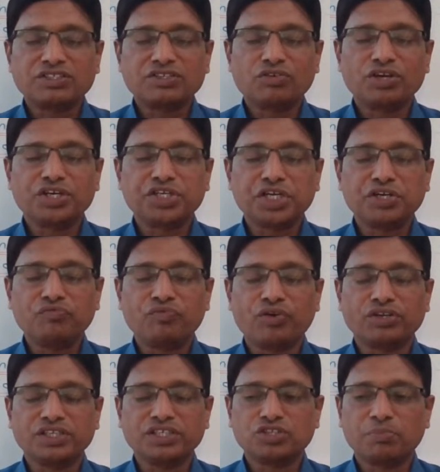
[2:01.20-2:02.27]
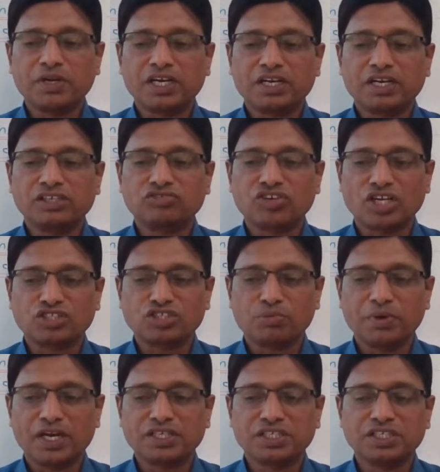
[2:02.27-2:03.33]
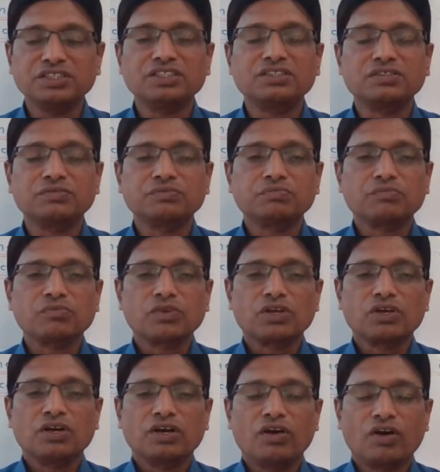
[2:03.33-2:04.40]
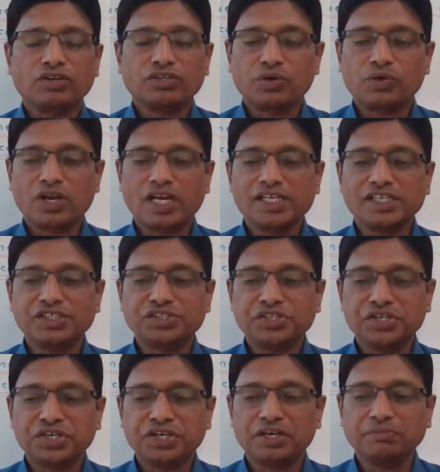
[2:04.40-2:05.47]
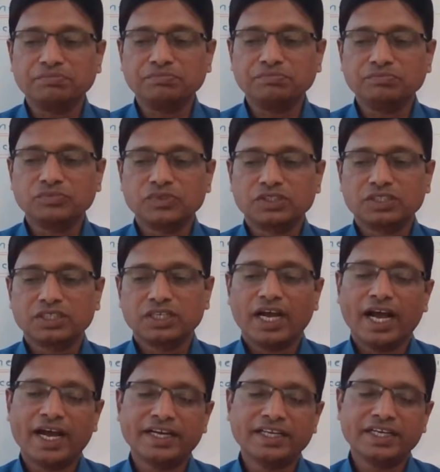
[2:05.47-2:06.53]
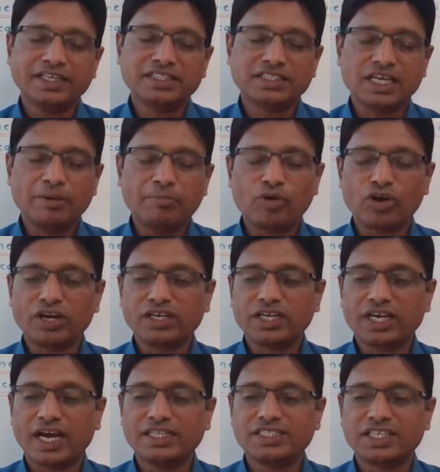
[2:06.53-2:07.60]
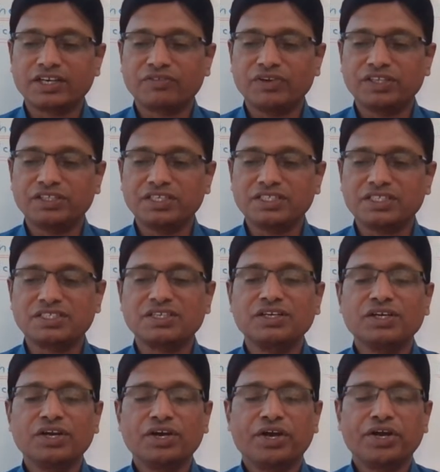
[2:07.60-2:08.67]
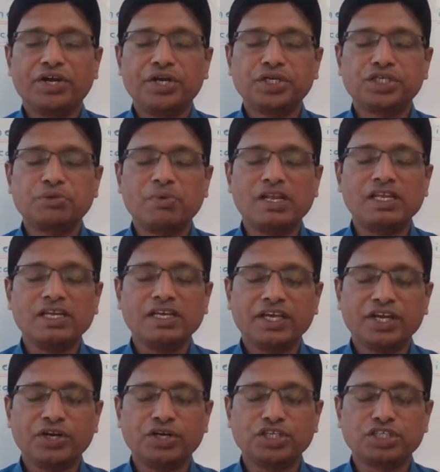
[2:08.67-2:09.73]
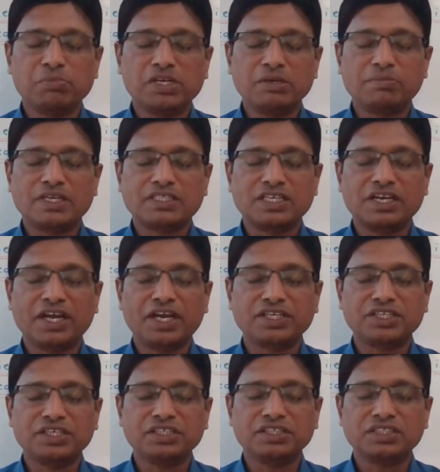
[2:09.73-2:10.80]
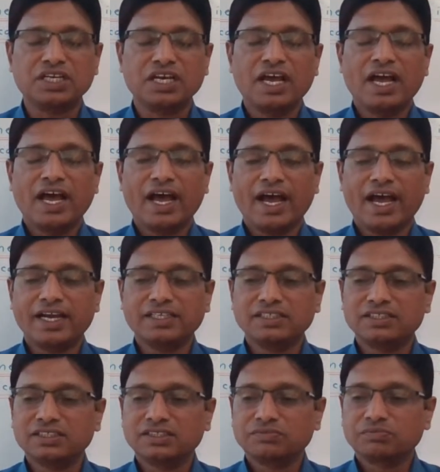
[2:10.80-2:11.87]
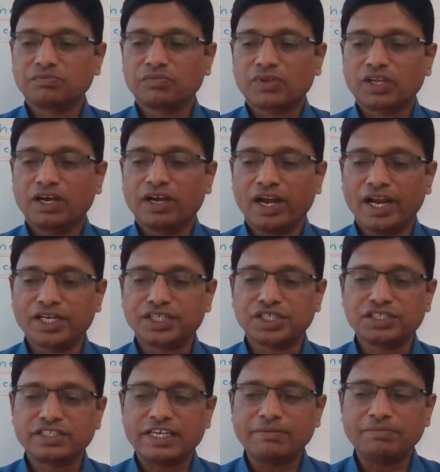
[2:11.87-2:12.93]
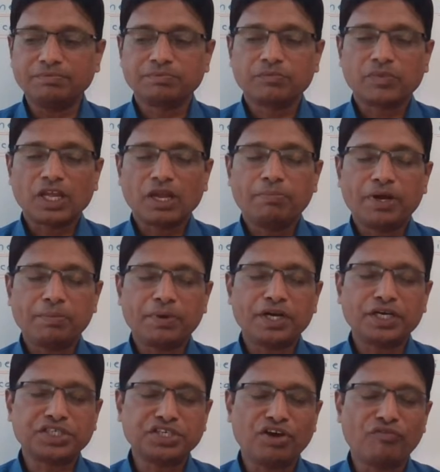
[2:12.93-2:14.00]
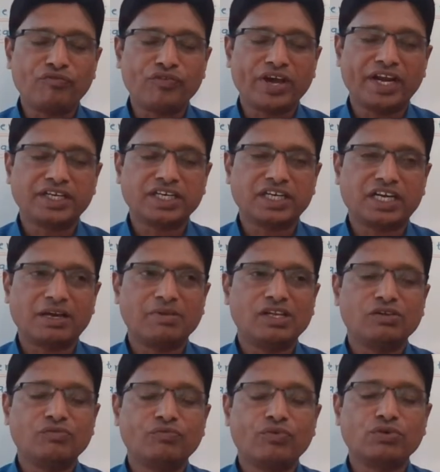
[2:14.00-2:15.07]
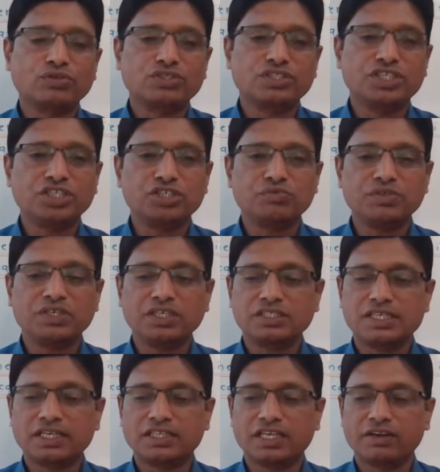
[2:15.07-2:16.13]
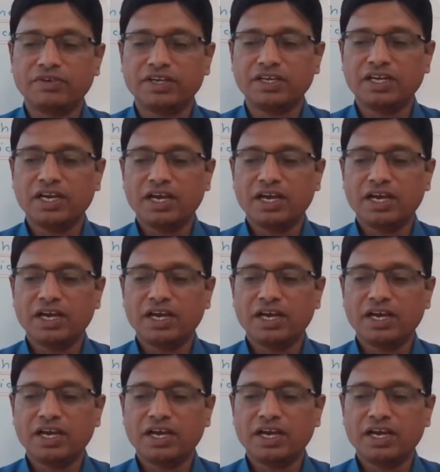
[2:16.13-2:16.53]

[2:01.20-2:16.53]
notation for the geometrical transformations, orthogonality theorem, and its important consequences, reducible, irreducible representations, and relationship, preparation of character table for C2V, C3V